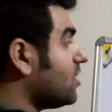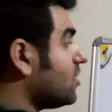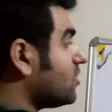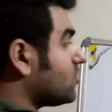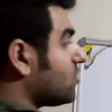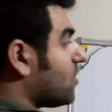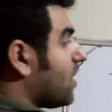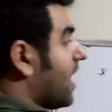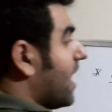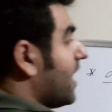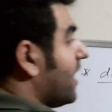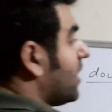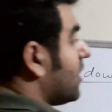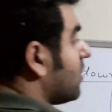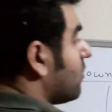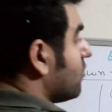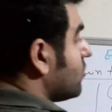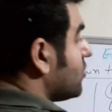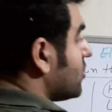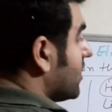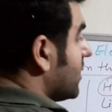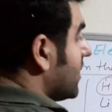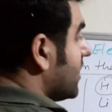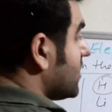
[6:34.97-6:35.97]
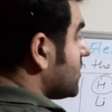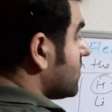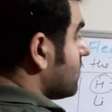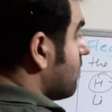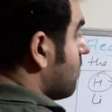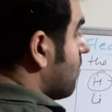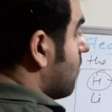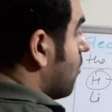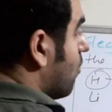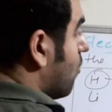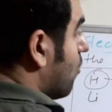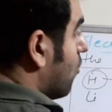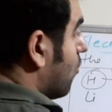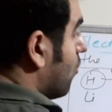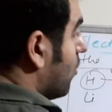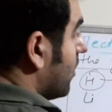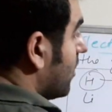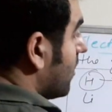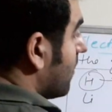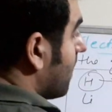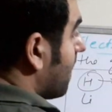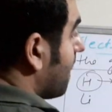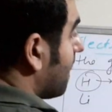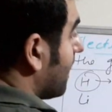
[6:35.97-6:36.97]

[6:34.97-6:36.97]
So hydrogen is more